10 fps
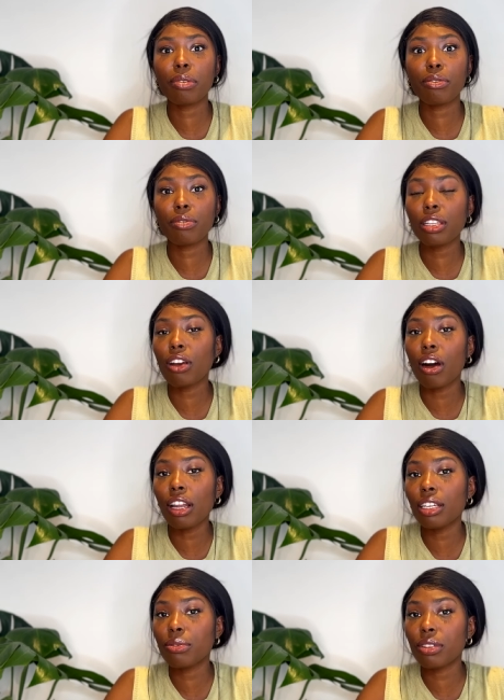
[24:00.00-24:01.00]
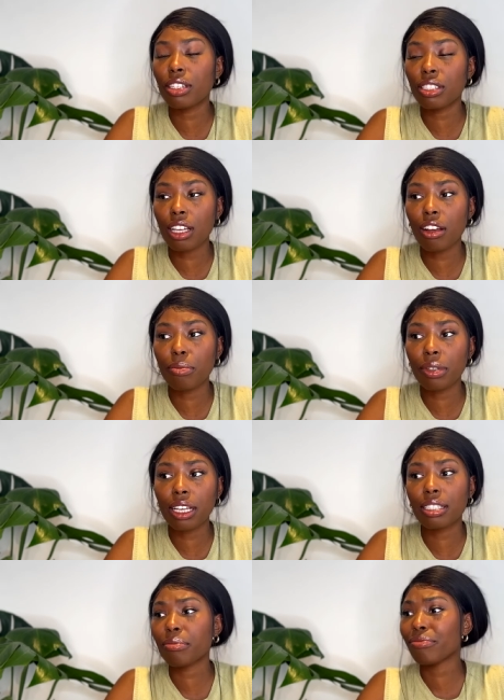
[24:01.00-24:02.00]
be really honest with yourself
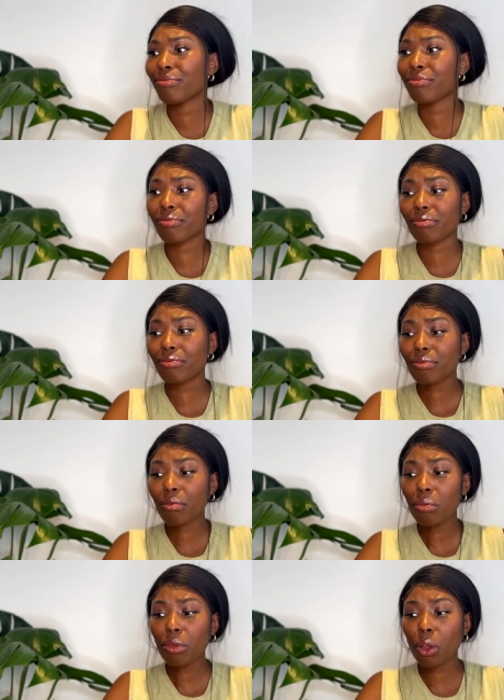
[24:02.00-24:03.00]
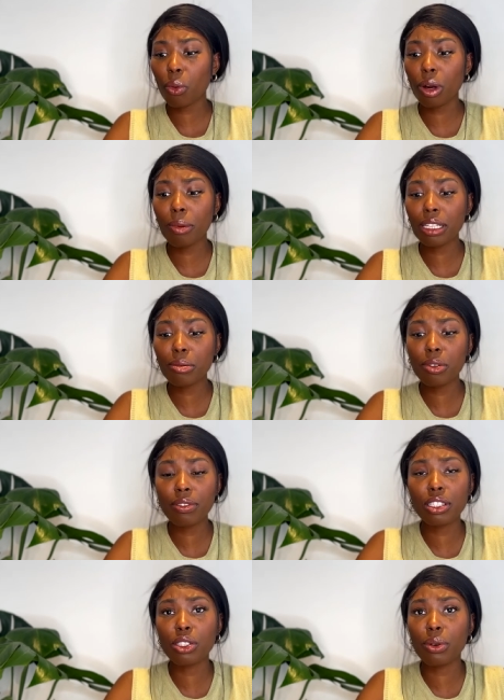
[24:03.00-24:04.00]
because we're about to move
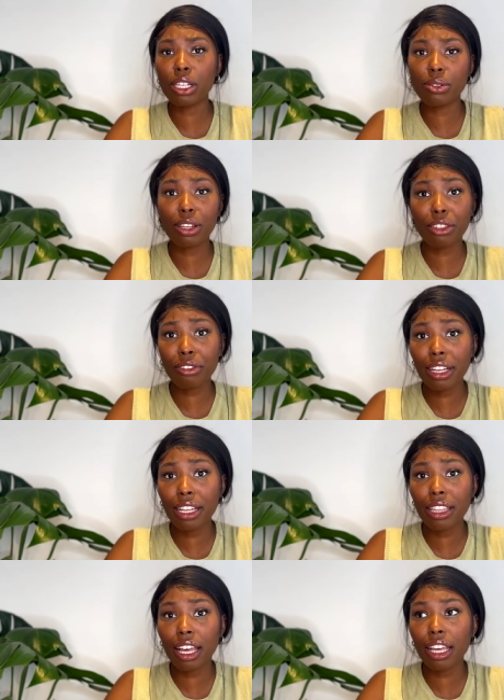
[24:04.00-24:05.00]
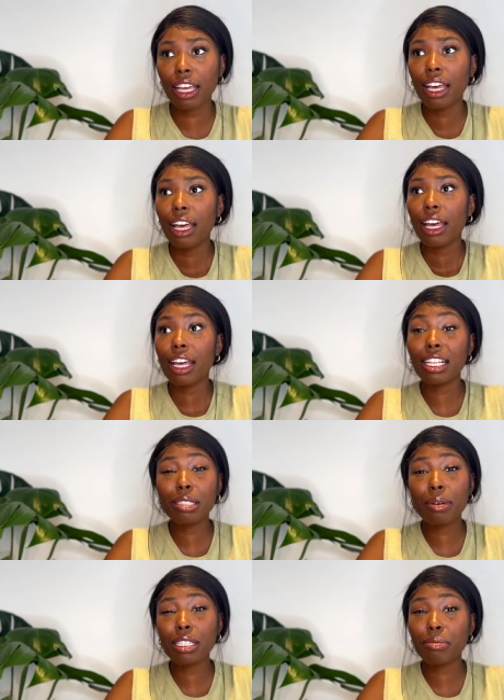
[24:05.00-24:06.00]
into 2023. Like, it's
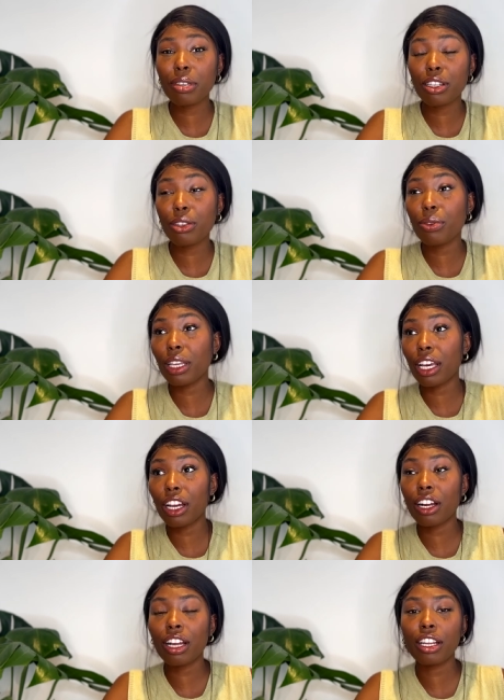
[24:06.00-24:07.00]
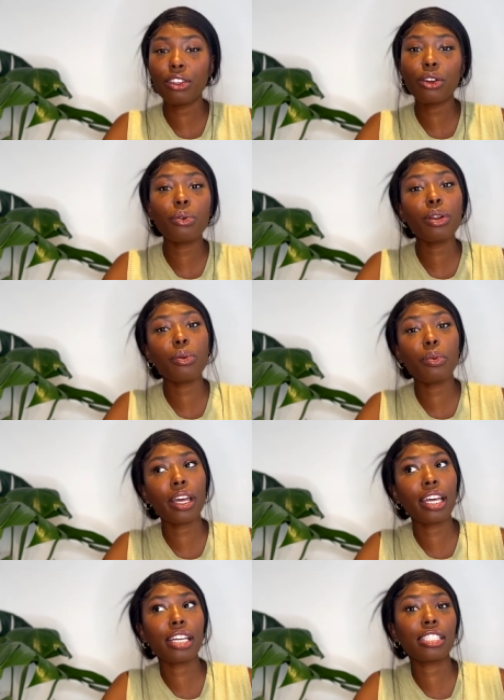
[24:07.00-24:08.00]
about to be a new year and you don't want to
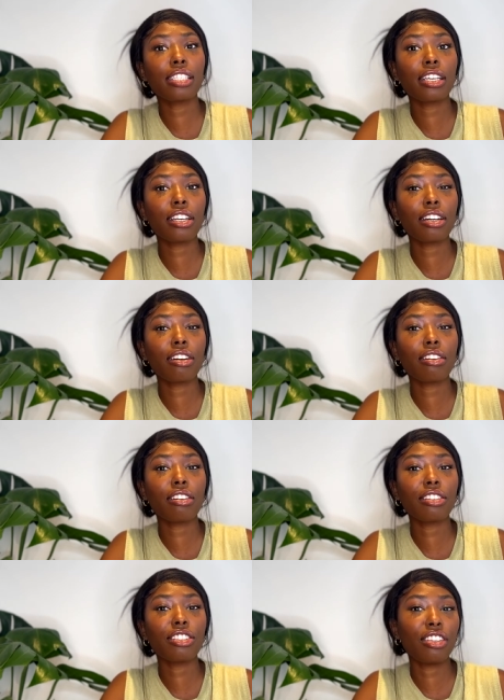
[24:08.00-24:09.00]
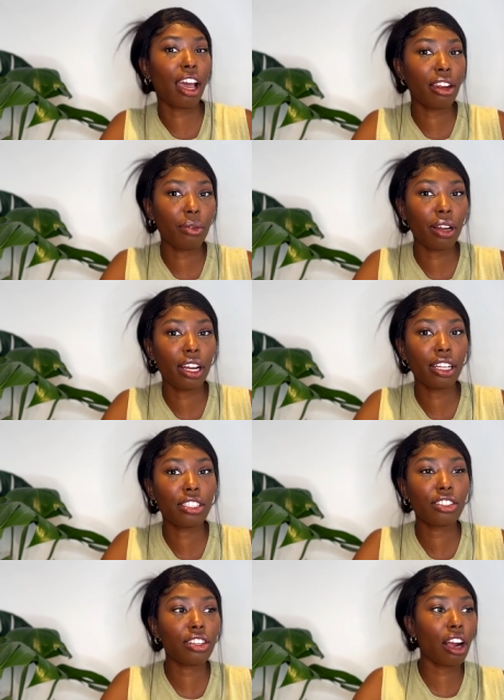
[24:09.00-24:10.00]
wait until January to
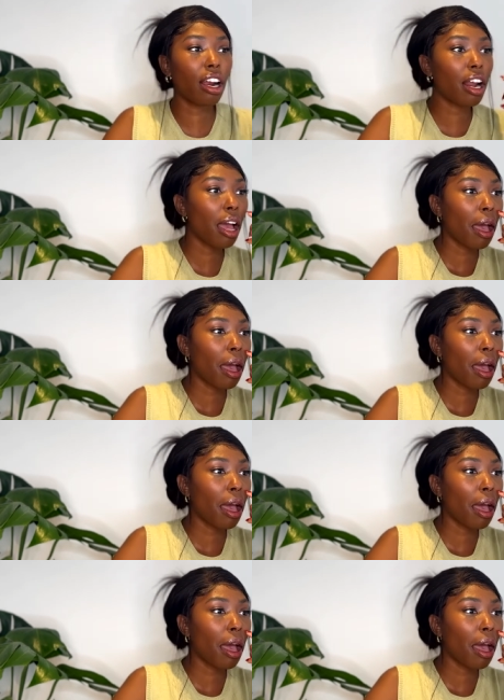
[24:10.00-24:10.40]
start